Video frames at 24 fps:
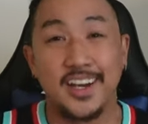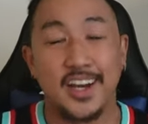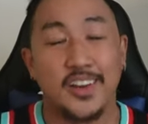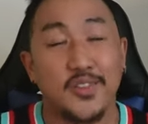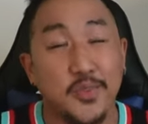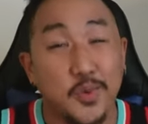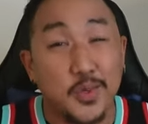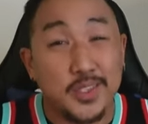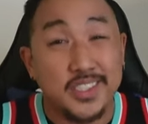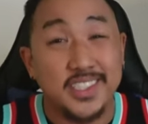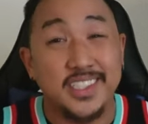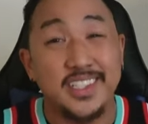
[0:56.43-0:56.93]

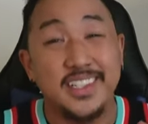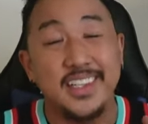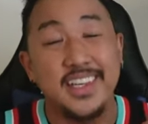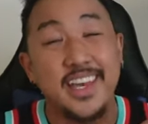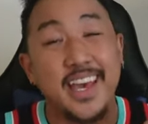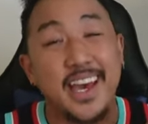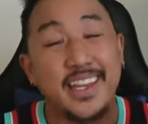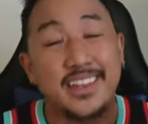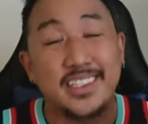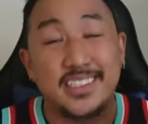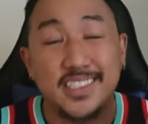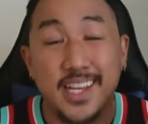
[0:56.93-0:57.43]

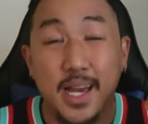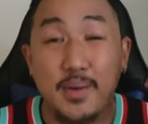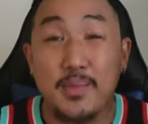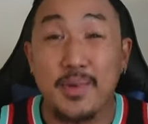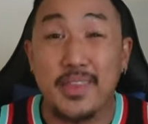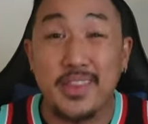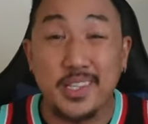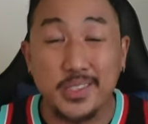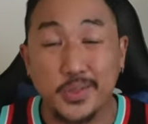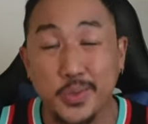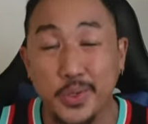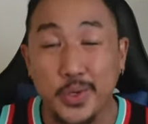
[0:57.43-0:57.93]
Unfortunately, at the time
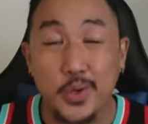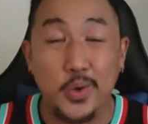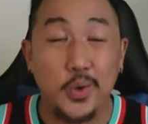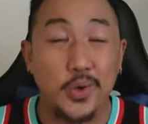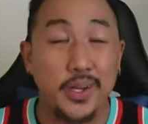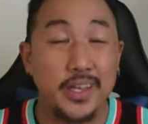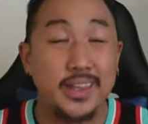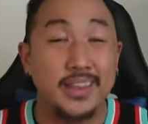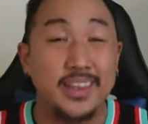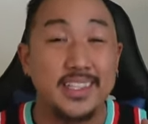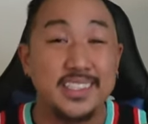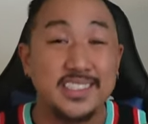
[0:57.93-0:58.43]
of this
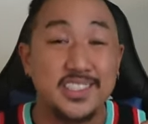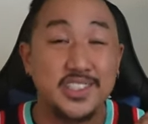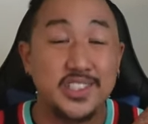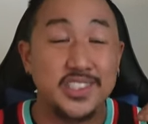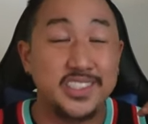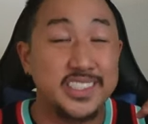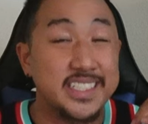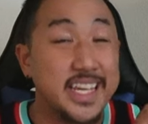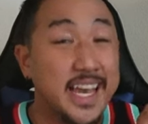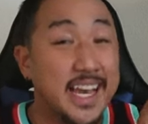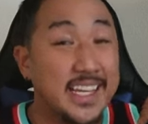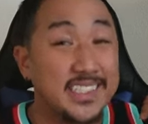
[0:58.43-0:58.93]
recording, this
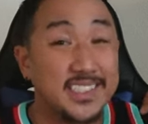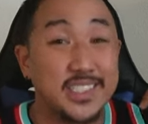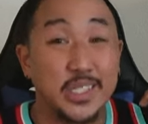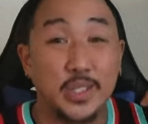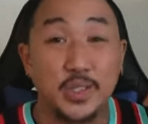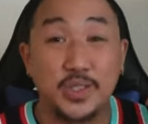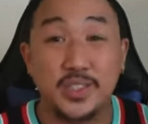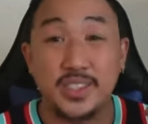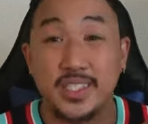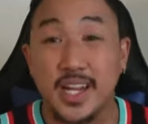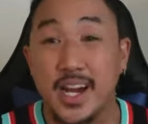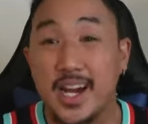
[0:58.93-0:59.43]
jersey has
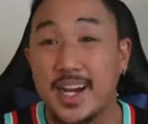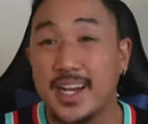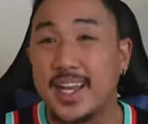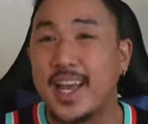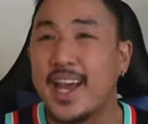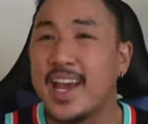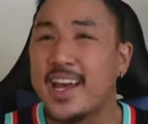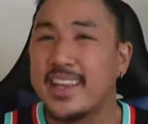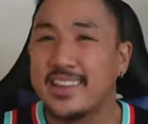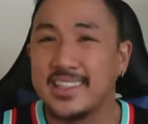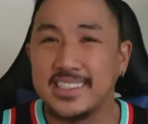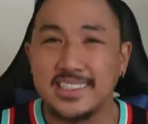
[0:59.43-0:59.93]
no
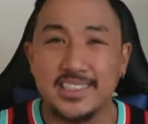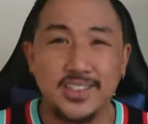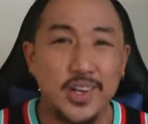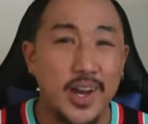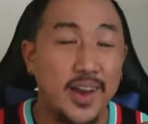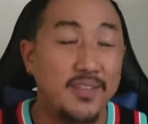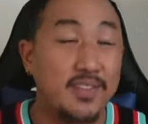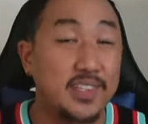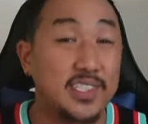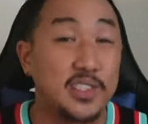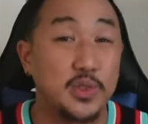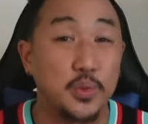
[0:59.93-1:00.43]
stock. They still
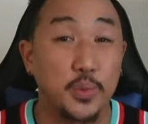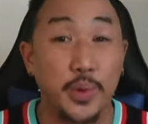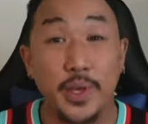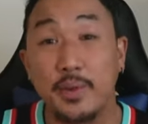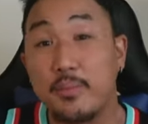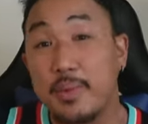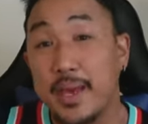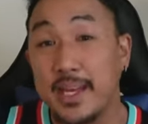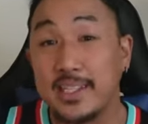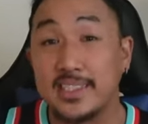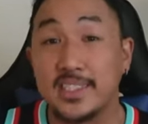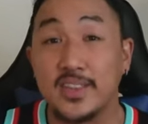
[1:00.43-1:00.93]
have the
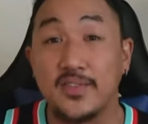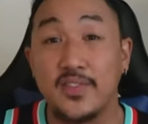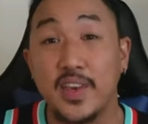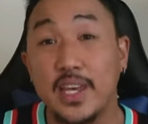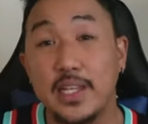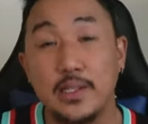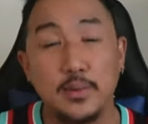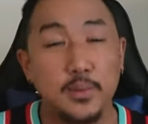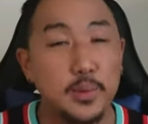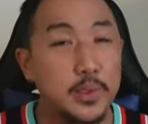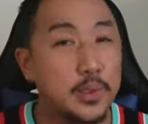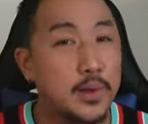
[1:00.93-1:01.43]
swingmans
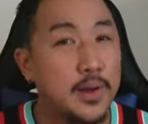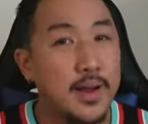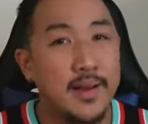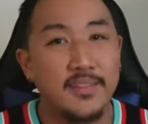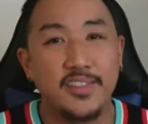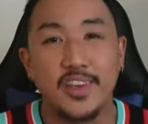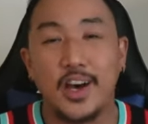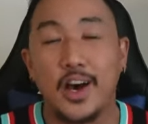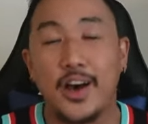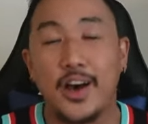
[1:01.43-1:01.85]
available. The